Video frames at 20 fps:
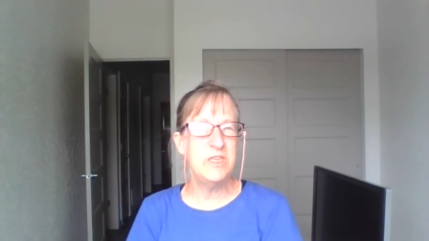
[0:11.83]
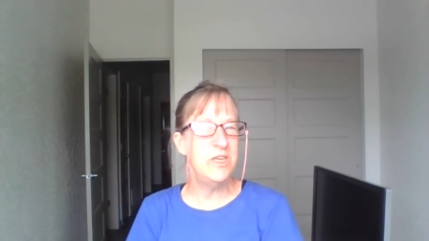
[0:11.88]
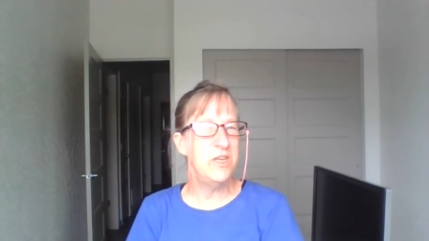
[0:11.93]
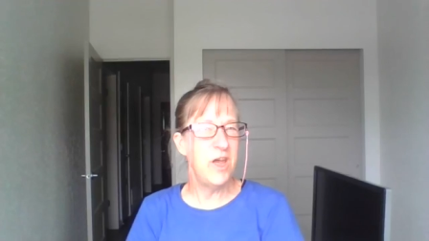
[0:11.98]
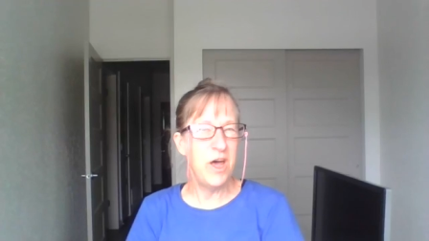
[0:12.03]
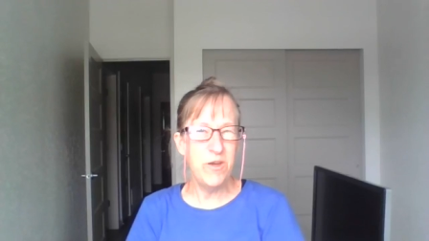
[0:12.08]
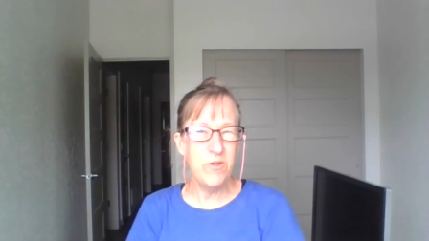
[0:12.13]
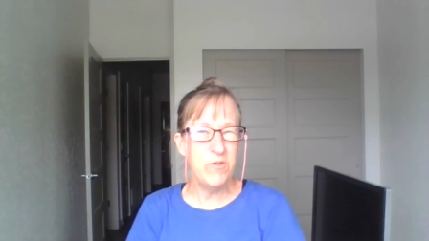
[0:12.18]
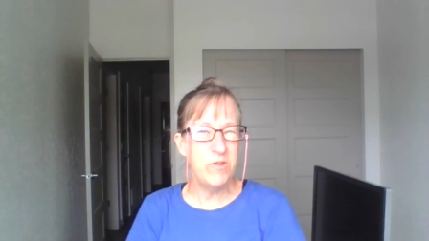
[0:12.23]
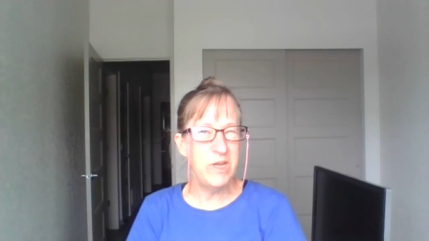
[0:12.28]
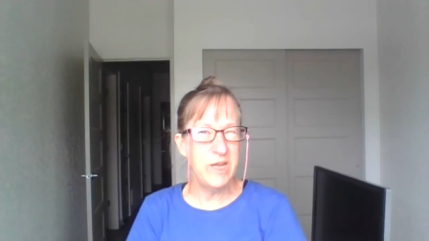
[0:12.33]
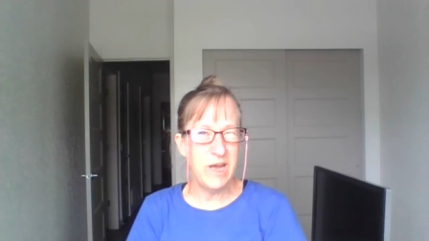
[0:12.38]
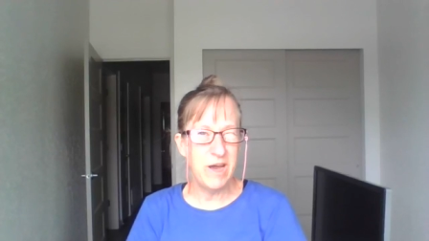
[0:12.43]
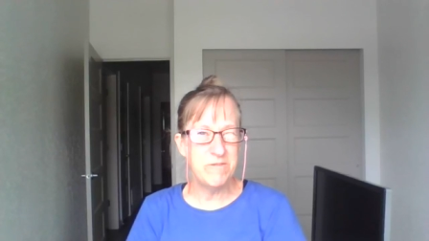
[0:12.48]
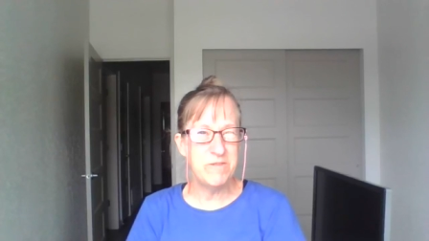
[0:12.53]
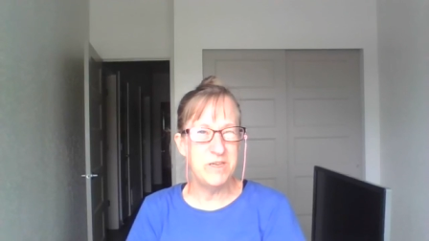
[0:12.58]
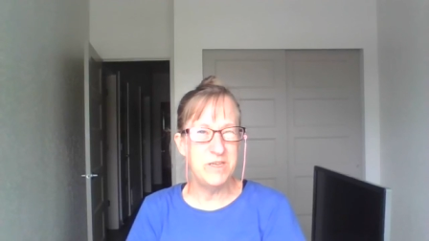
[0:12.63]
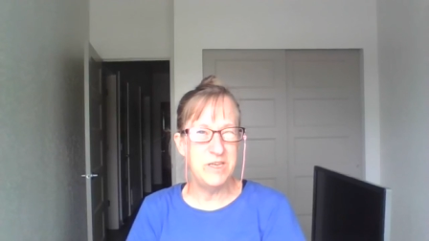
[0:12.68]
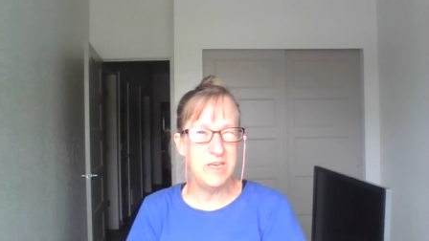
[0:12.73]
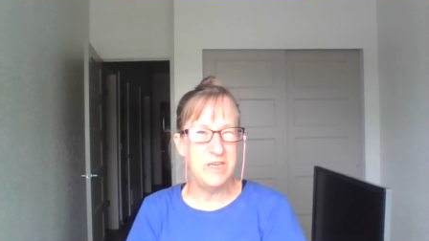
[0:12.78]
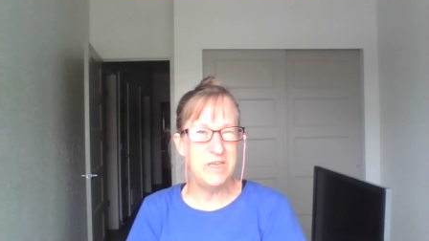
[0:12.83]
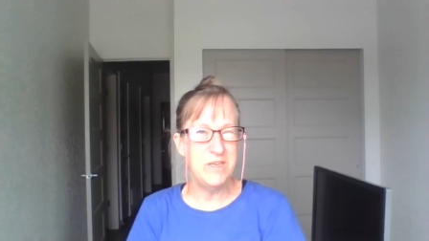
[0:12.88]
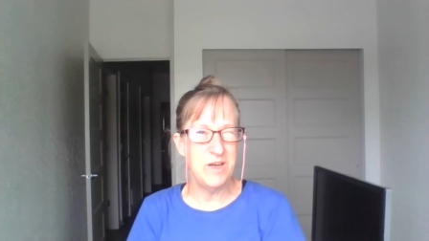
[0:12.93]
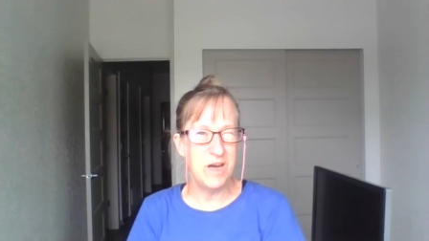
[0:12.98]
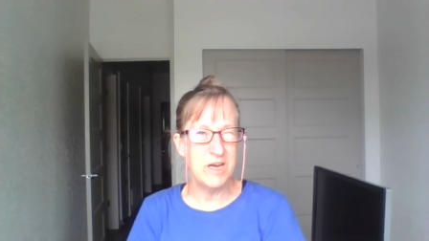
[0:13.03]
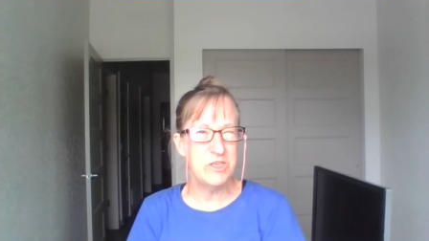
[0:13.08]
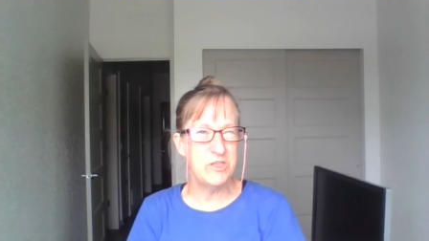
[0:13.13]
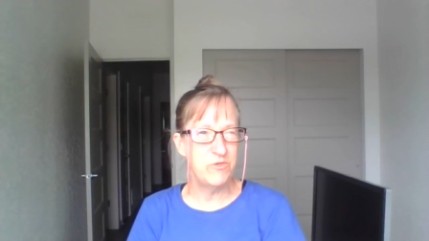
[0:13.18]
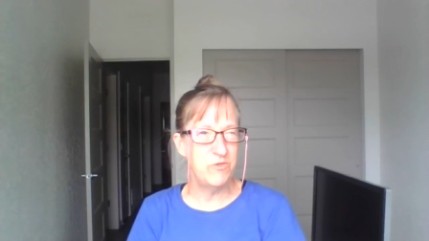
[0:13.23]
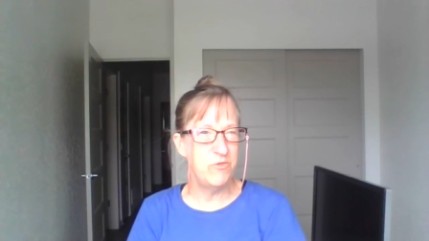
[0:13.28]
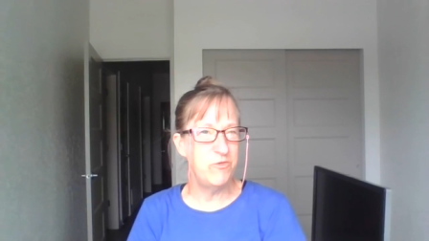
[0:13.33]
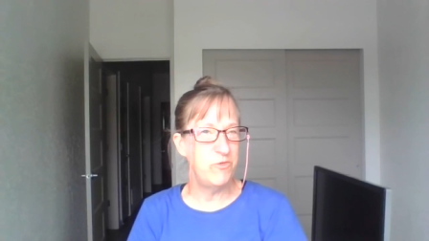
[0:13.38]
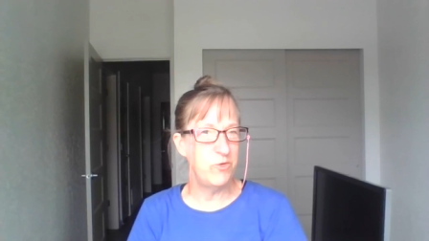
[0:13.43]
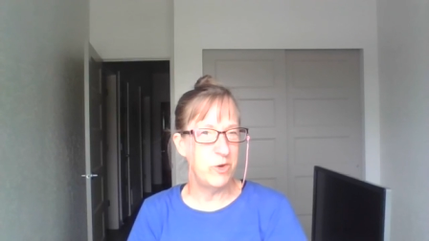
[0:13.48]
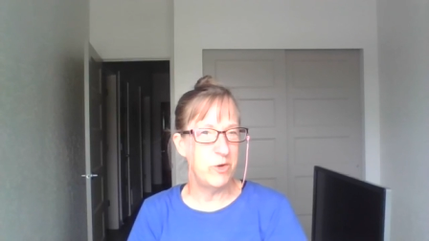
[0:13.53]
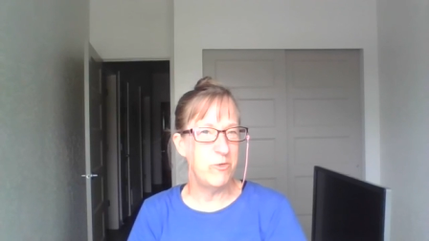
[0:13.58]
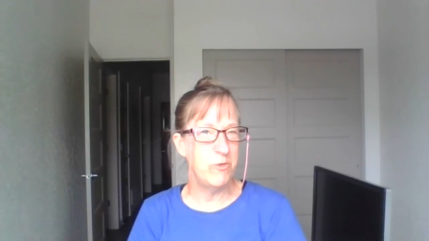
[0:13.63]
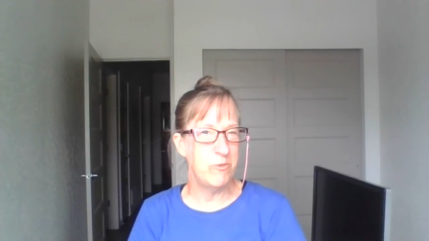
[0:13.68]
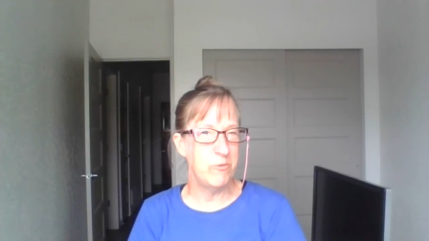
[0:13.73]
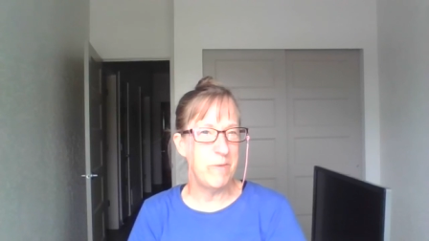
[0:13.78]
you not only have to detox through
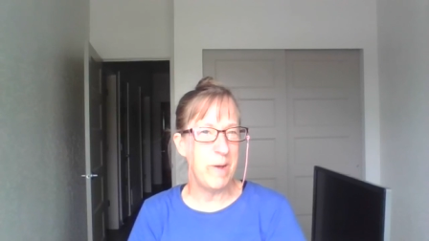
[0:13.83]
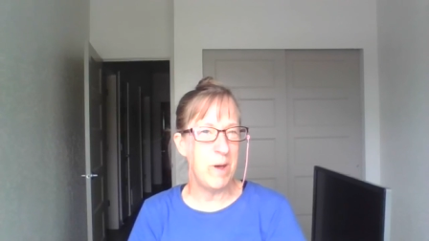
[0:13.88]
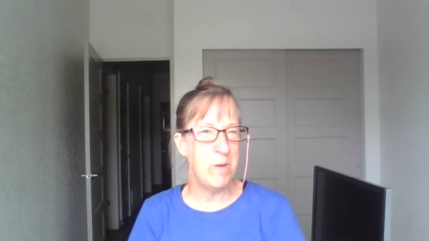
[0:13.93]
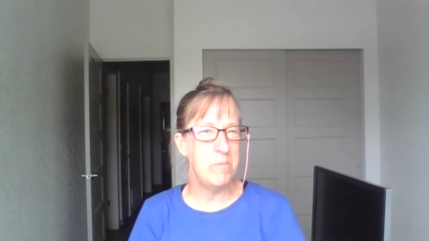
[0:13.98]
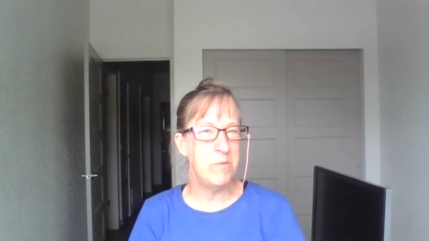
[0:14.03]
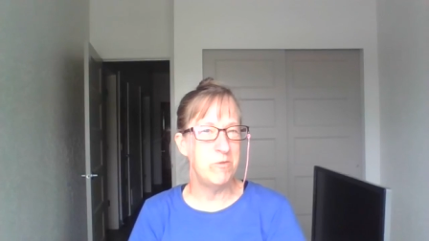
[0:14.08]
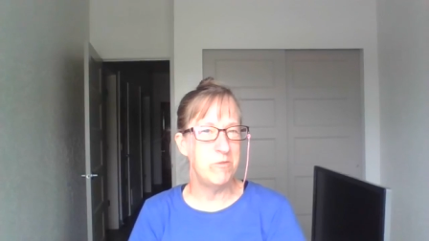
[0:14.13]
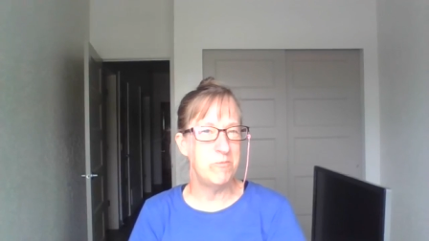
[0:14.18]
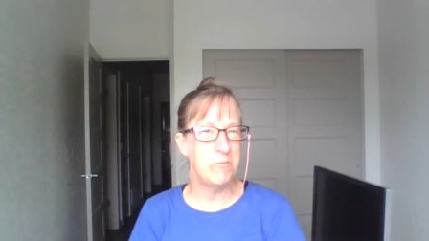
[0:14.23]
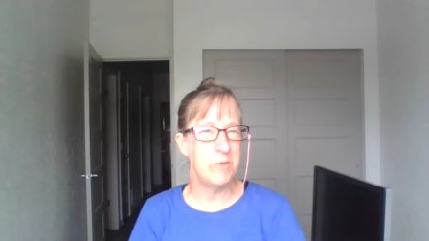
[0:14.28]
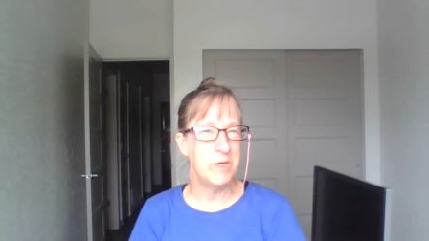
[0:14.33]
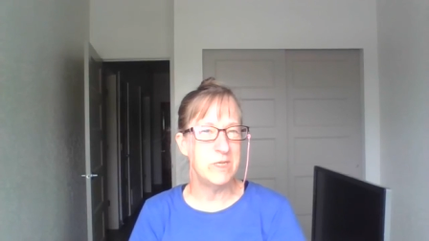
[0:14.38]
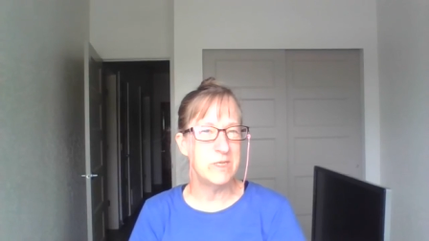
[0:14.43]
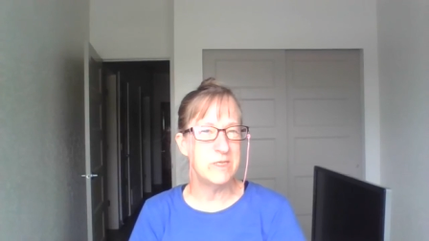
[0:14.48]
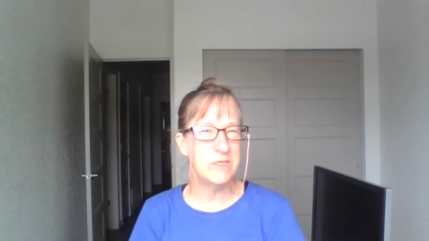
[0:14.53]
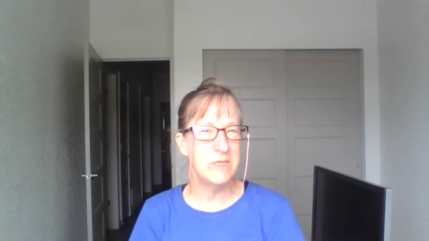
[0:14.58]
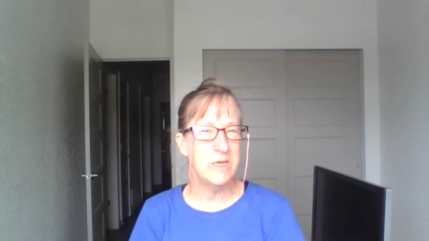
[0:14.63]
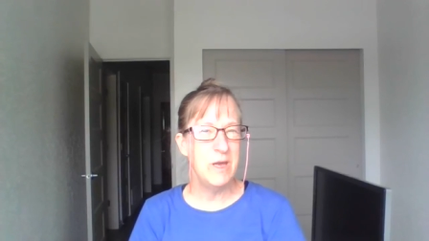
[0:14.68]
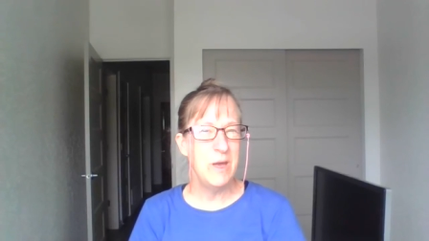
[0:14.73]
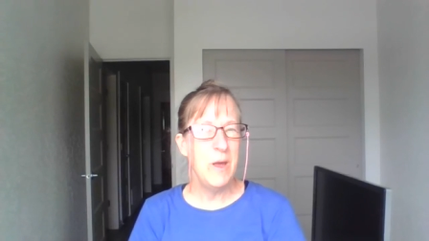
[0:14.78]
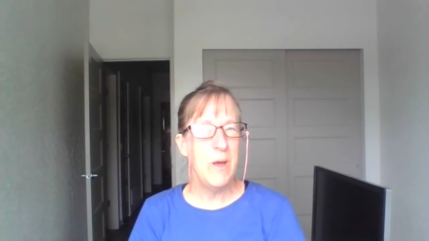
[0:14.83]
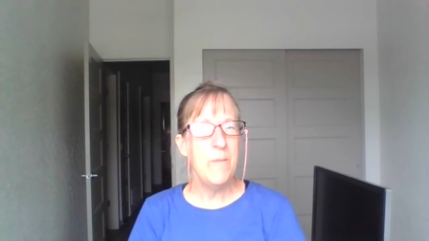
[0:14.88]
frequent bowel movements,